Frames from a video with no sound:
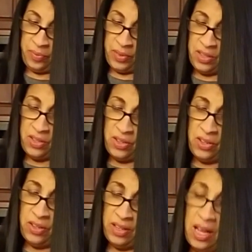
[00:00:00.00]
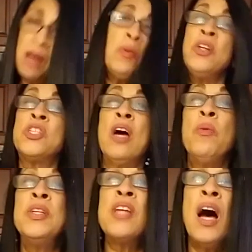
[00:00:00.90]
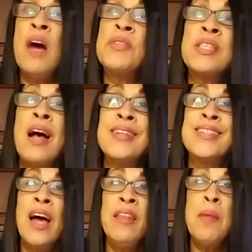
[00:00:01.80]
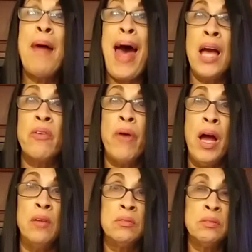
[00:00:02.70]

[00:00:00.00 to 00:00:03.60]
Oh, how much I wish I have salsa in the background.